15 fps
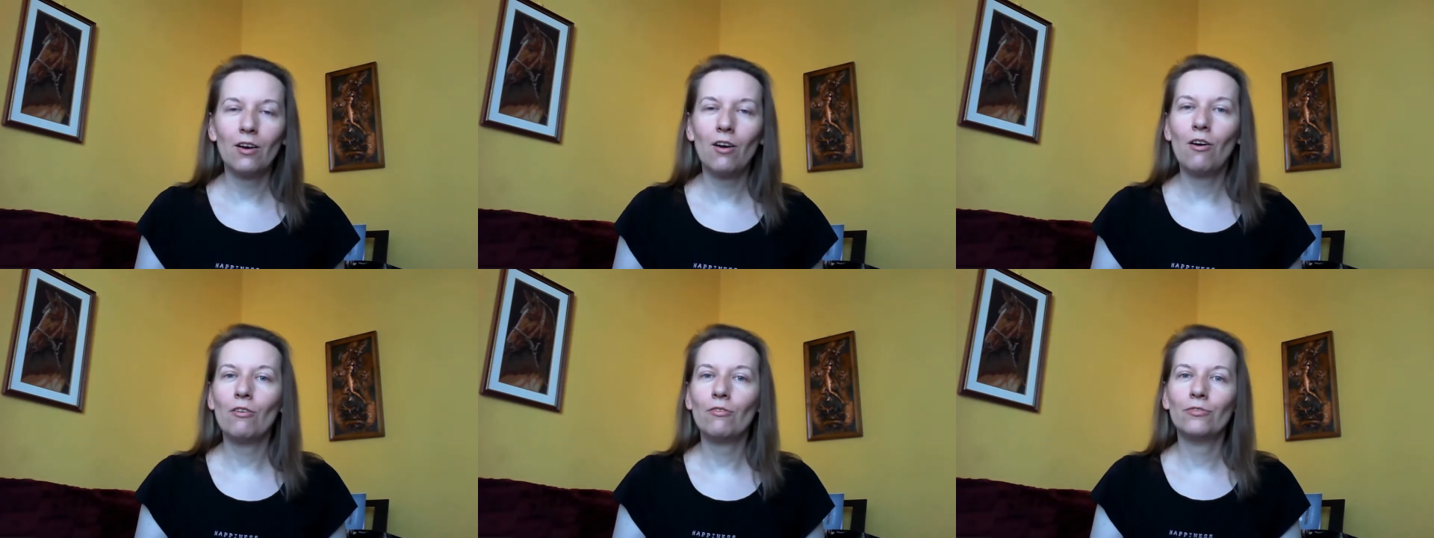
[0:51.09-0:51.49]

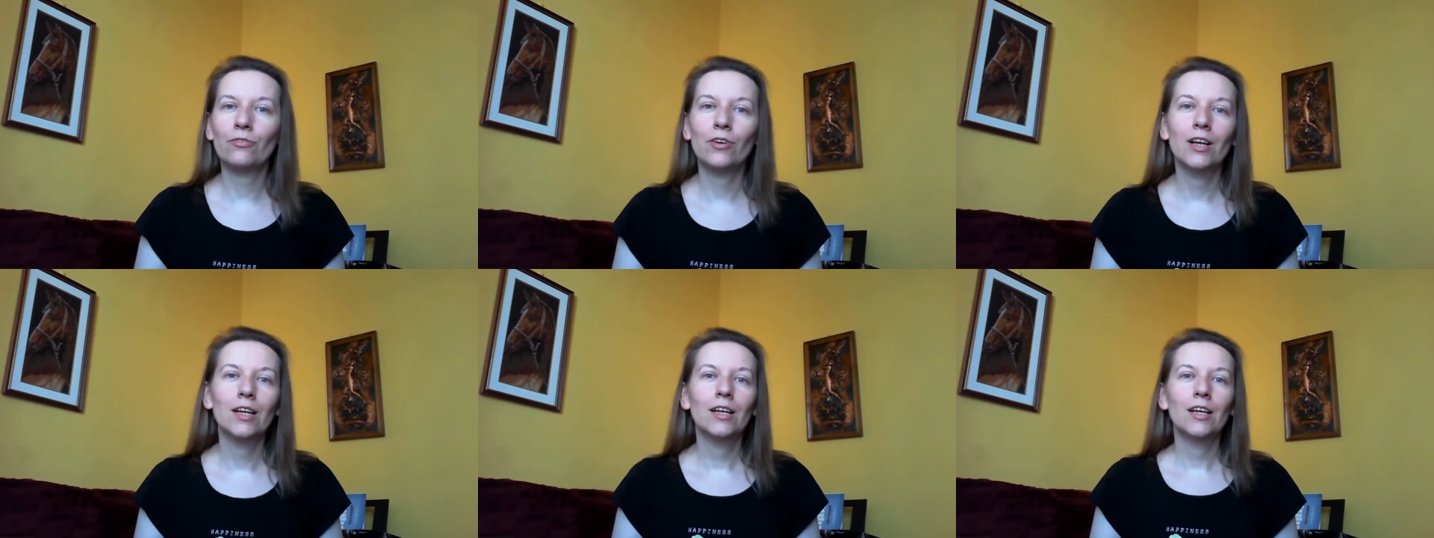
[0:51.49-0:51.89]
of
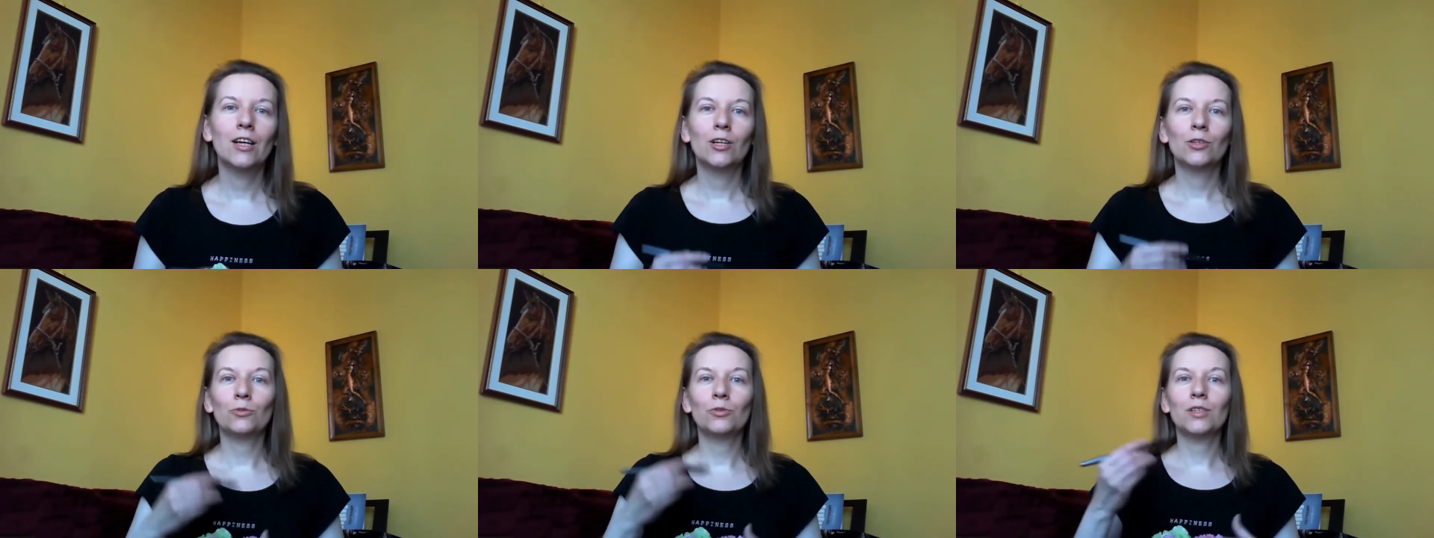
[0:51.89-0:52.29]

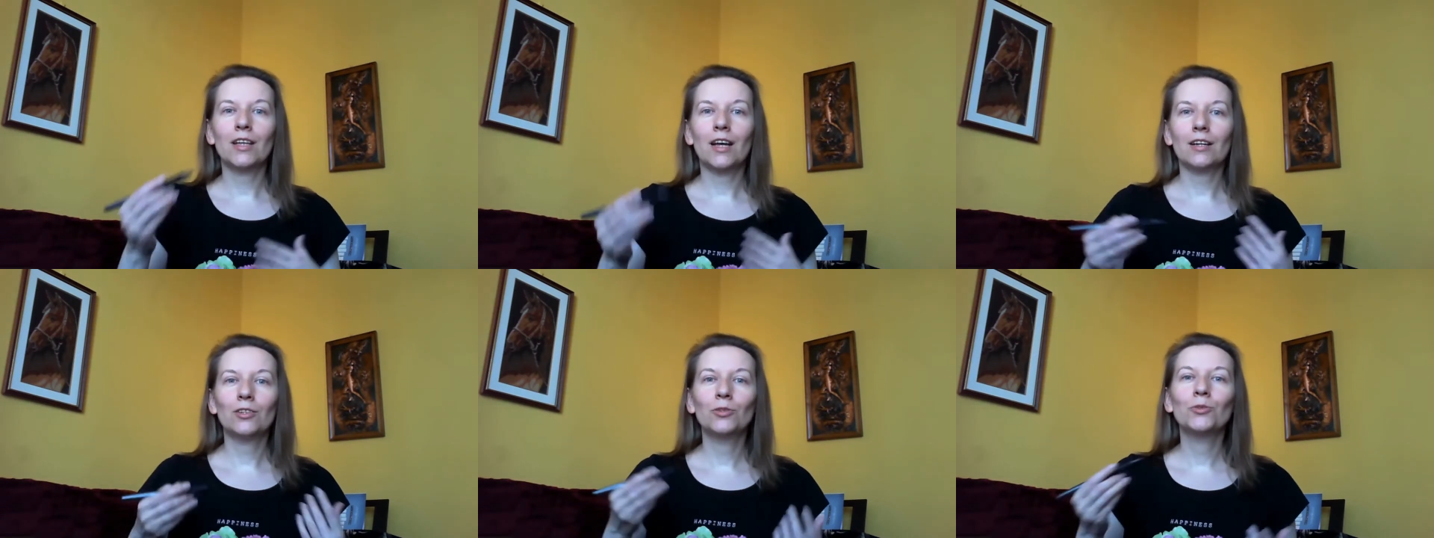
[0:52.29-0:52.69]
to
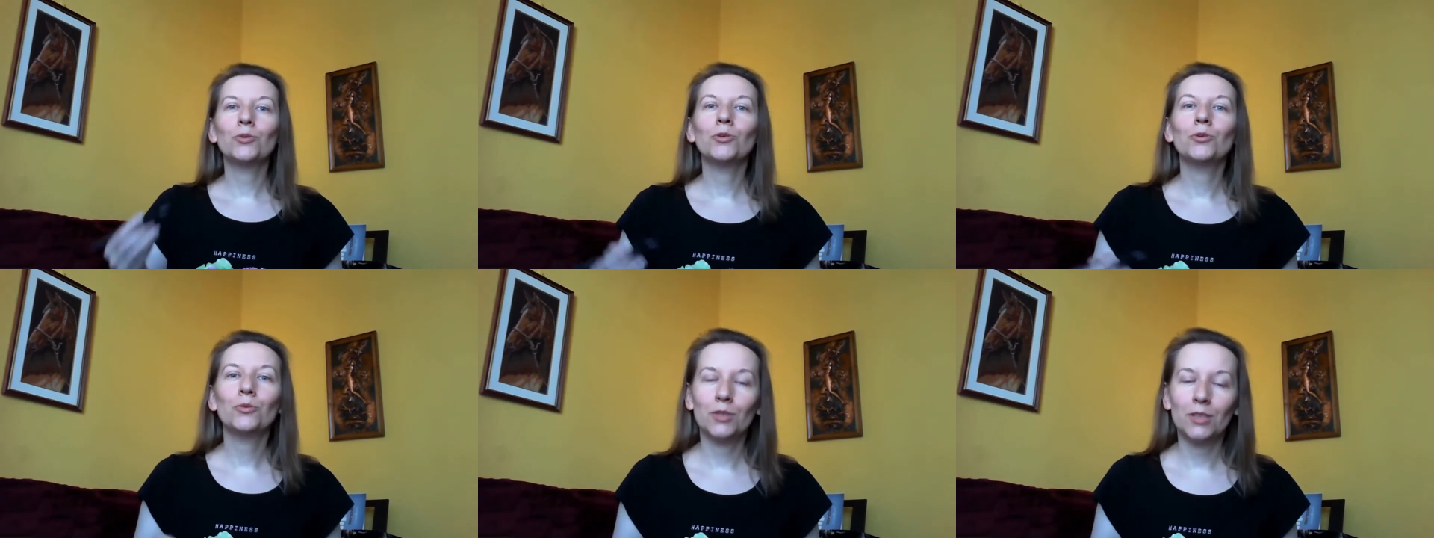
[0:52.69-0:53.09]
start to
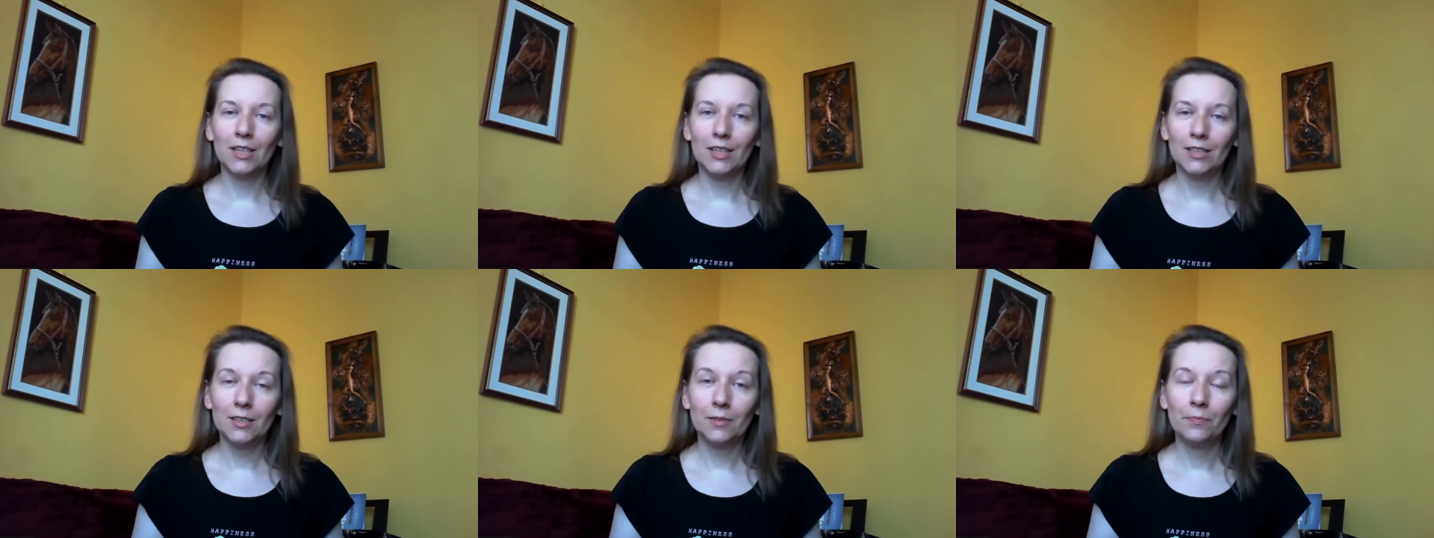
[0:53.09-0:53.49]
use
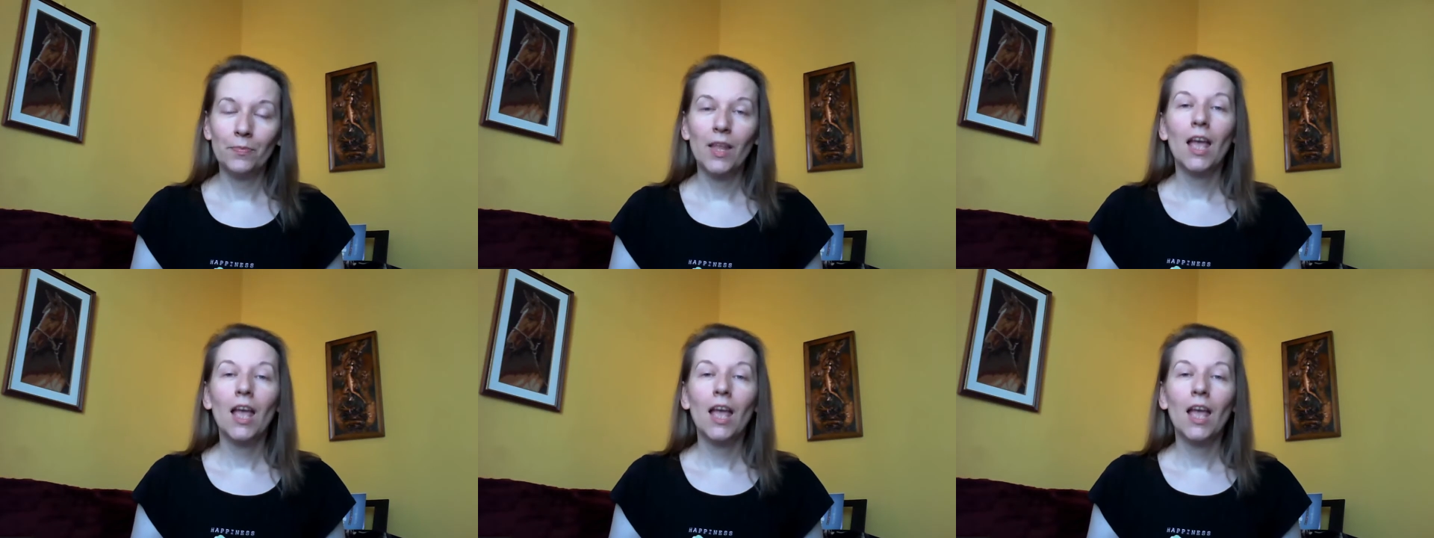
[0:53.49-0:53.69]
this.